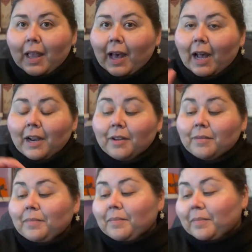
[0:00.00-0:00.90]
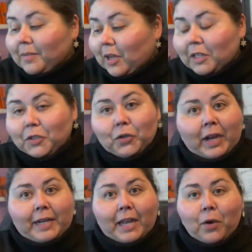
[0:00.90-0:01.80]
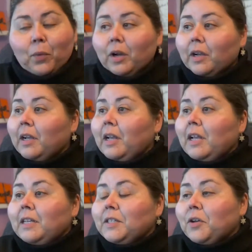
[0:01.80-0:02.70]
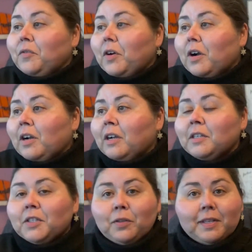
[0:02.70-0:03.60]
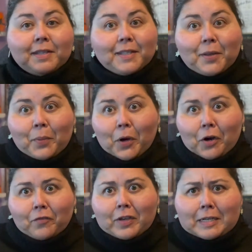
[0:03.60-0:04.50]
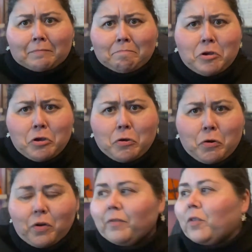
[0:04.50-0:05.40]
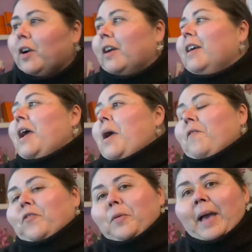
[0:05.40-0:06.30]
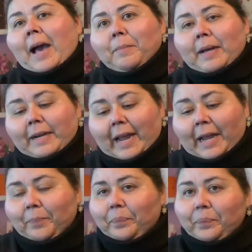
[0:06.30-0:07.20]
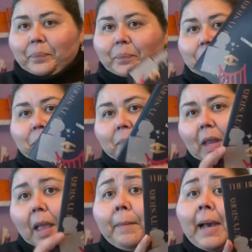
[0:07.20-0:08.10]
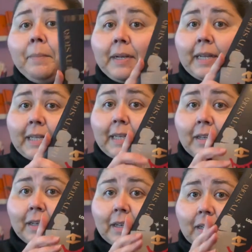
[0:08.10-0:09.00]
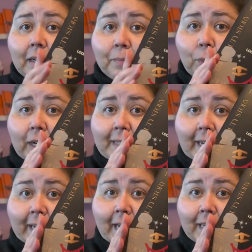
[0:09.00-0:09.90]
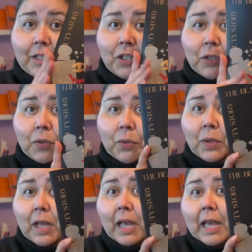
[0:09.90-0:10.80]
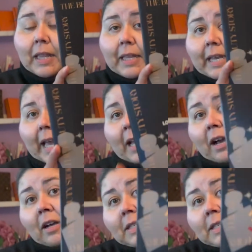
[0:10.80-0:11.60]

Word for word: Had a not so great day at work so far, so this is the perfect mood for for Mad Monday. Mad Monday number 1 is dedicated to the chaos